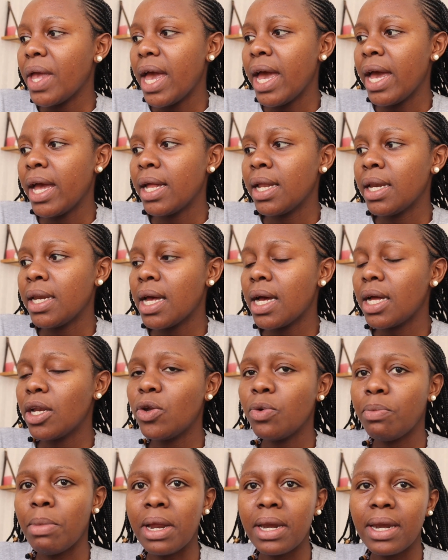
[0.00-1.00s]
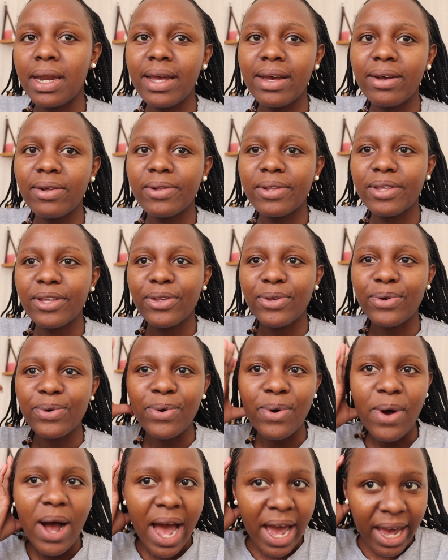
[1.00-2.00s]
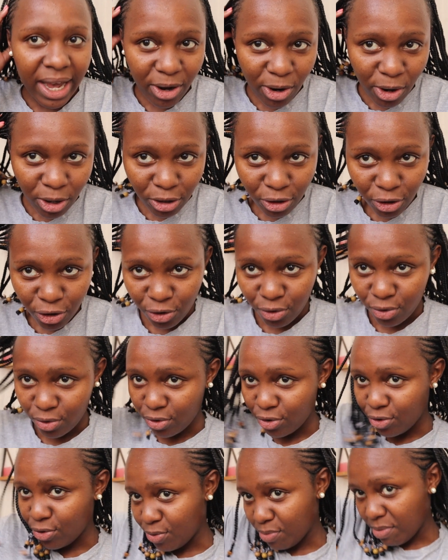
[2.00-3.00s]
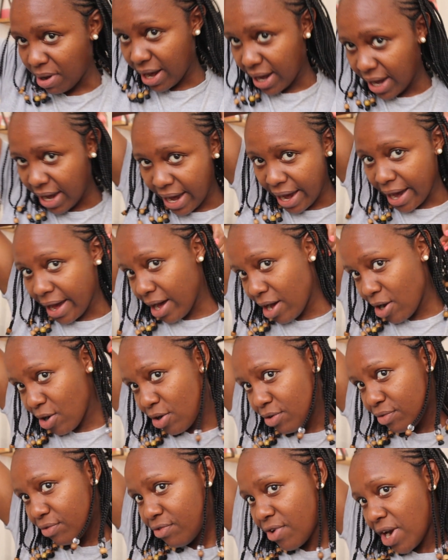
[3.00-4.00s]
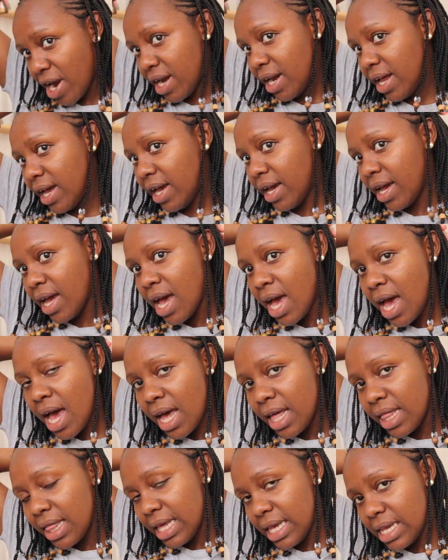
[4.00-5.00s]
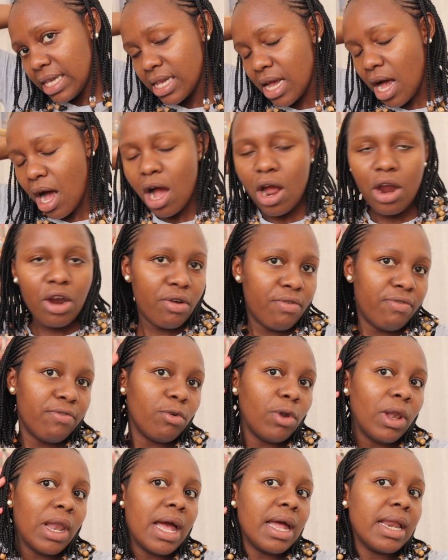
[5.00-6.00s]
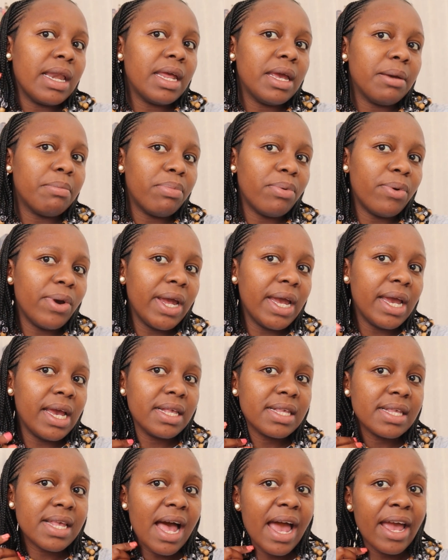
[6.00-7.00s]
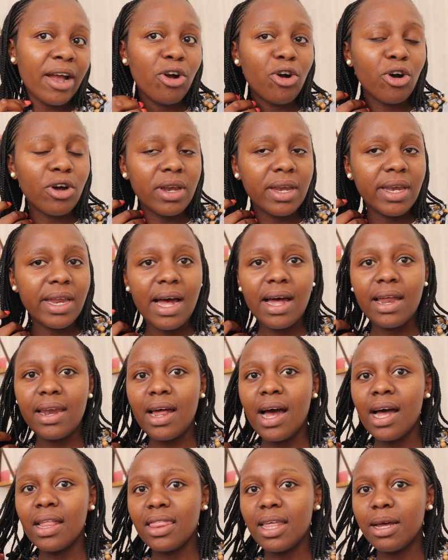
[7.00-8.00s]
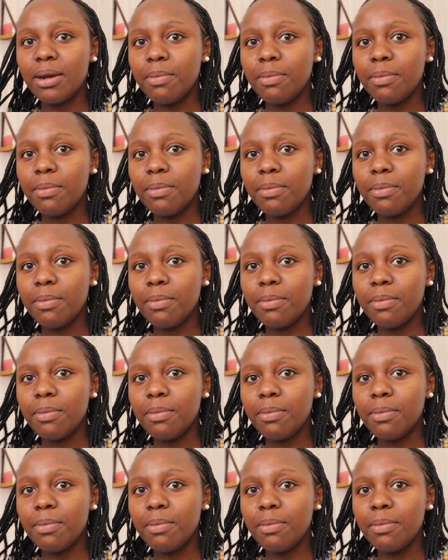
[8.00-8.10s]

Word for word: and do my nails so i got to do my hair on friday these are fulani braids that i got done at